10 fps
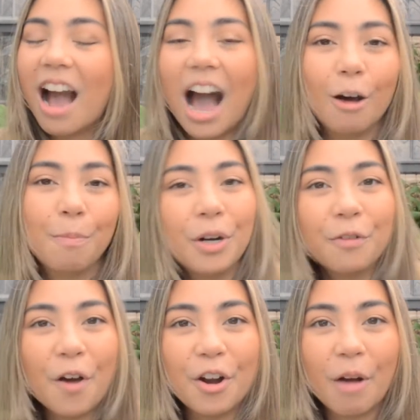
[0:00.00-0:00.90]
I'll put a
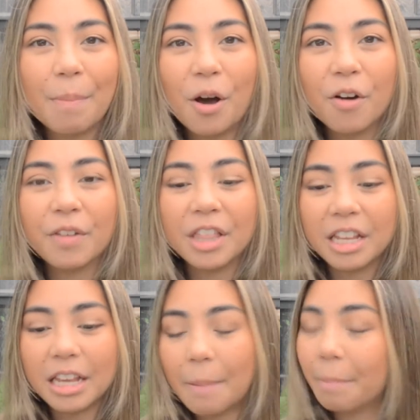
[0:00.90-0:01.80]
photo up of
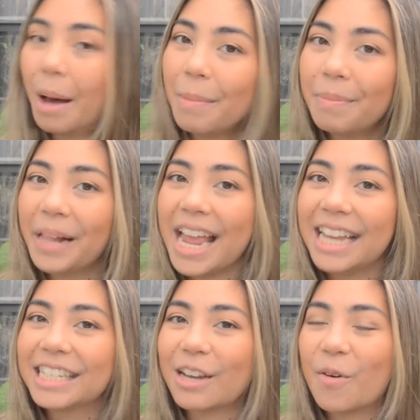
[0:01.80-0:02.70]
the mama
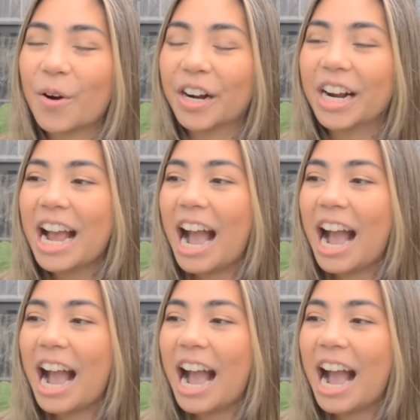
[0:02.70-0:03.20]
plant or